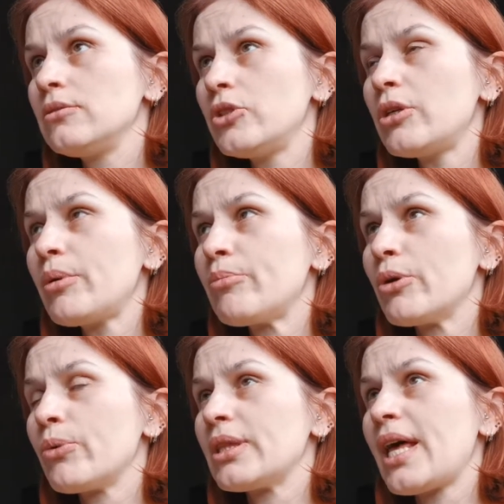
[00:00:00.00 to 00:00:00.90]
you
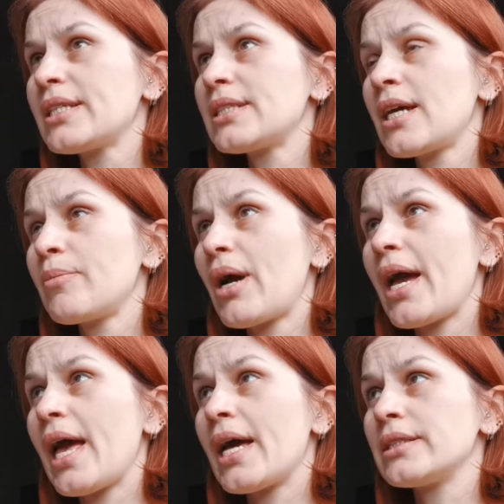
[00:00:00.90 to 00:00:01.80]
remember when last time
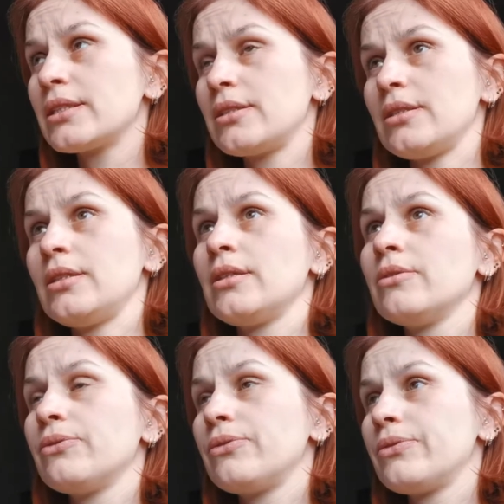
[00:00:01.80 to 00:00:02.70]
I asked
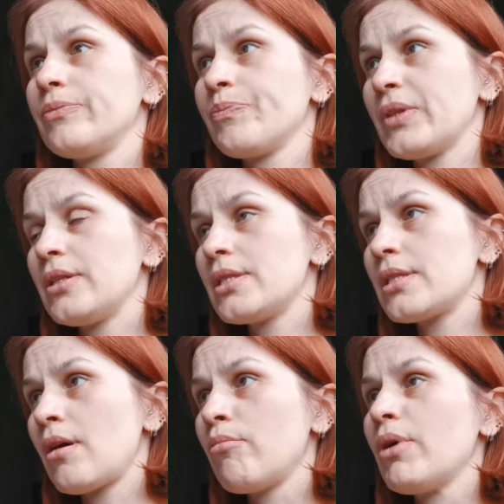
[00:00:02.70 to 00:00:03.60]
if
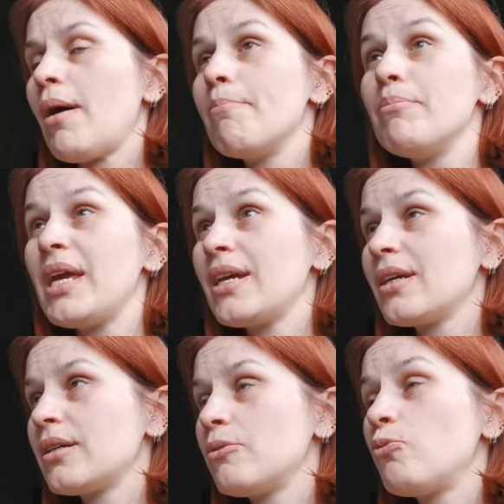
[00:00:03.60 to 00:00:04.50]
some
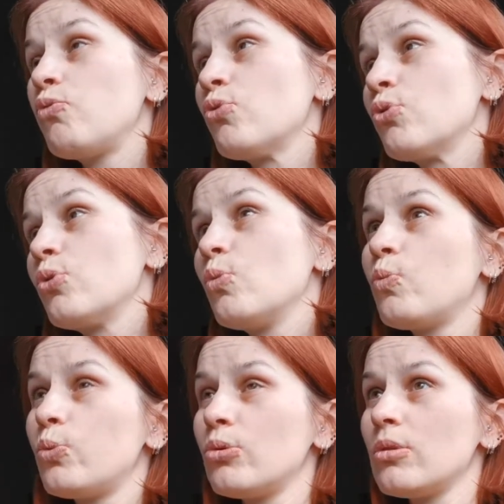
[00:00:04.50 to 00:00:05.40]
mink fur
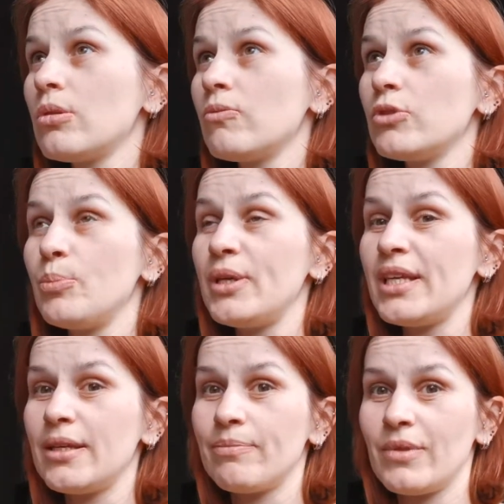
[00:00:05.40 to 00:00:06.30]
wool would
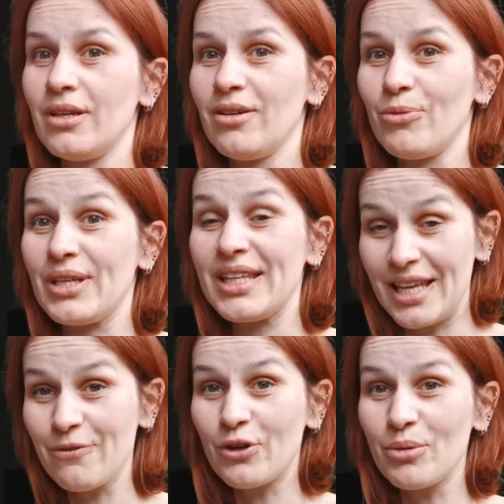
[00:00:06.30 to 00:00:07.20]
be
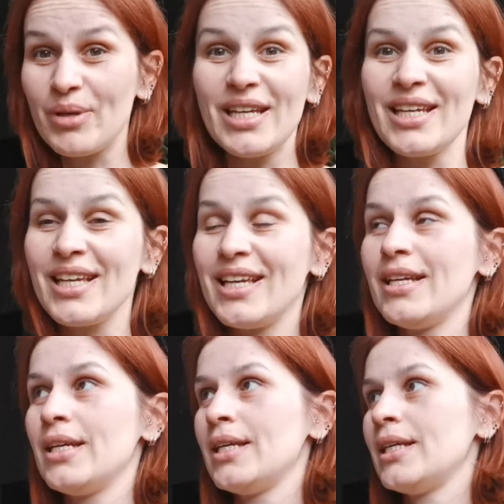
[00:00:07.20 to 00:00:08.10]
okay for me.
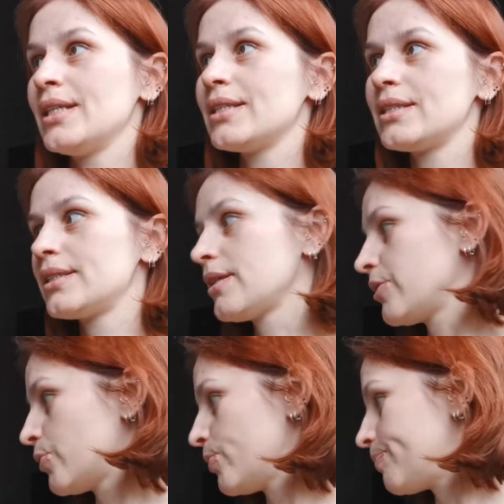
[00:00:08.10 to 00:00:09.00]

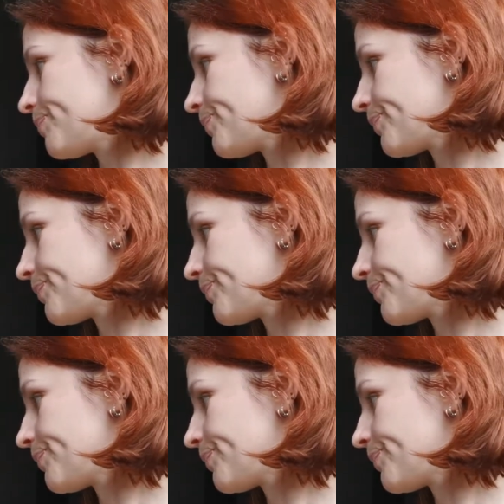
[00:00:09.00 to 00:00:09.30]
So